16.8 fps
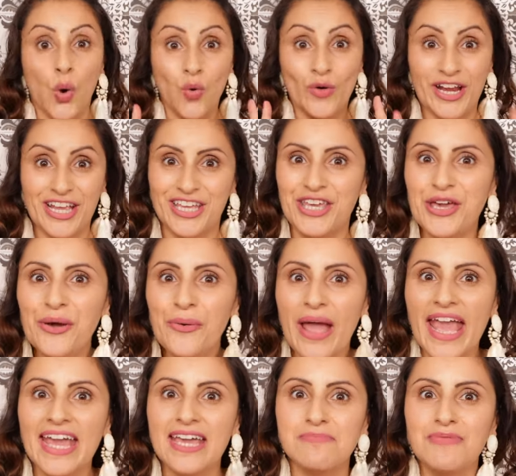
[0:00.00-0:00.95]
Were you
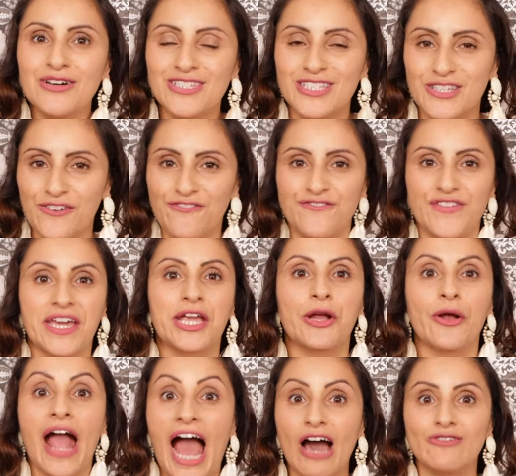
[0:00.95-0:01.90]
able to
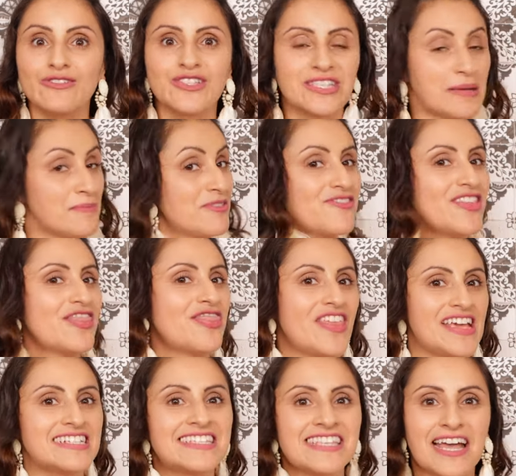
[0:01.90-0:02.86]
figure out some of the
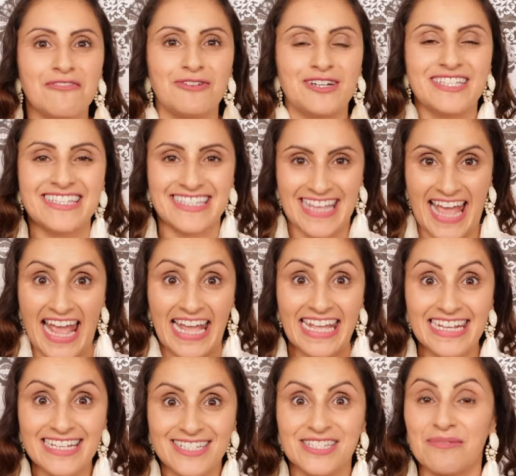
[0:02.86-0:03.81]
things I was
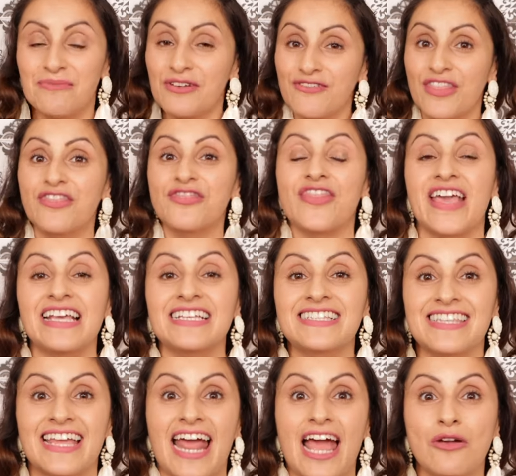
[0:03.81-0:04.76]
saying, some of the
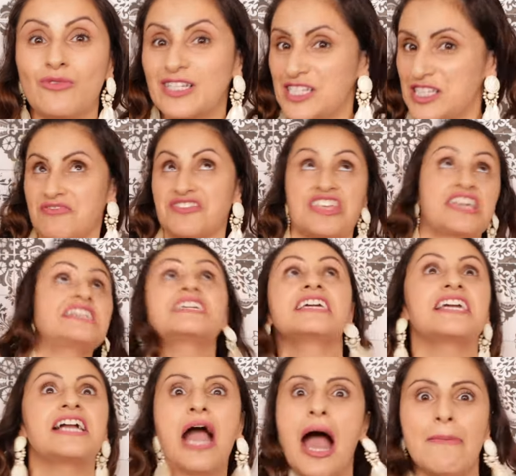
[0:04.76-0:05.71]
things that I was
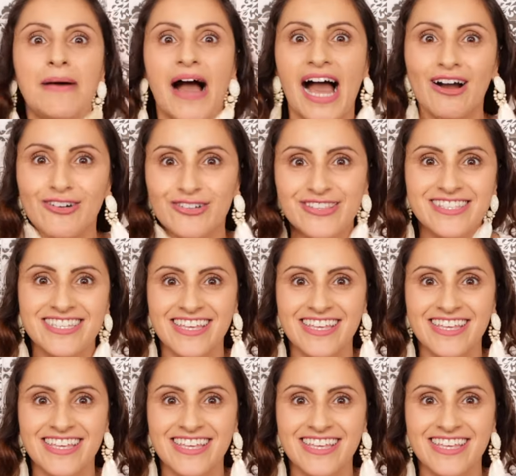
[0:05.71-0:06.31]
thinking about?